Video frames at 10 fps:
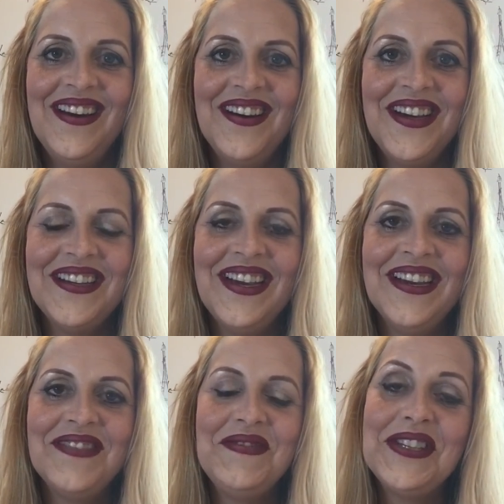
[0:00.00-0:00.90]
Hi,
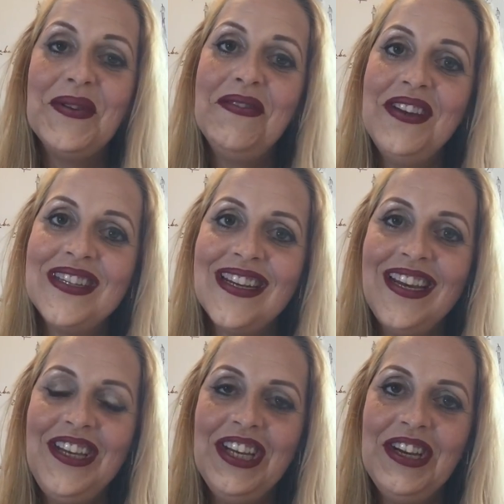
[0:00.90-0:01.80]
so
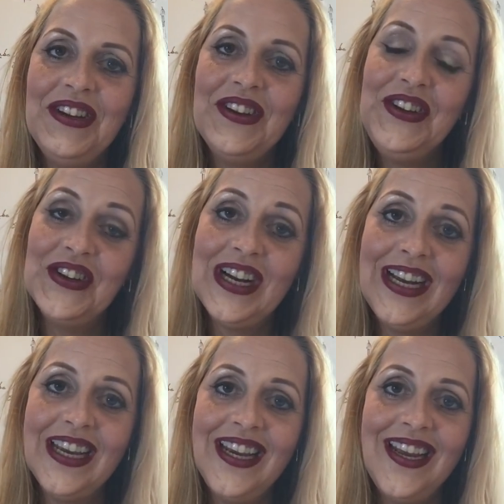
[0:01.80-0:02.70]
obviously you're
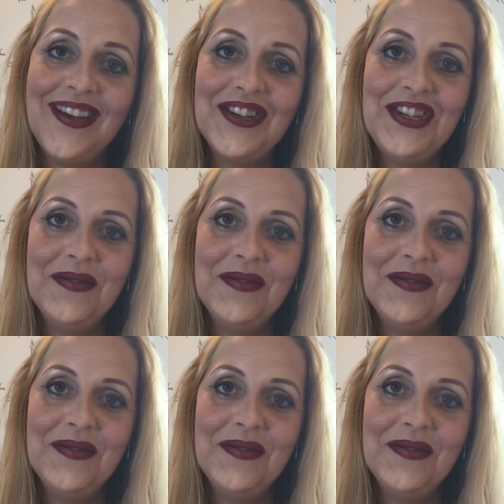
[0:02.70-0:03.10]
clicking here because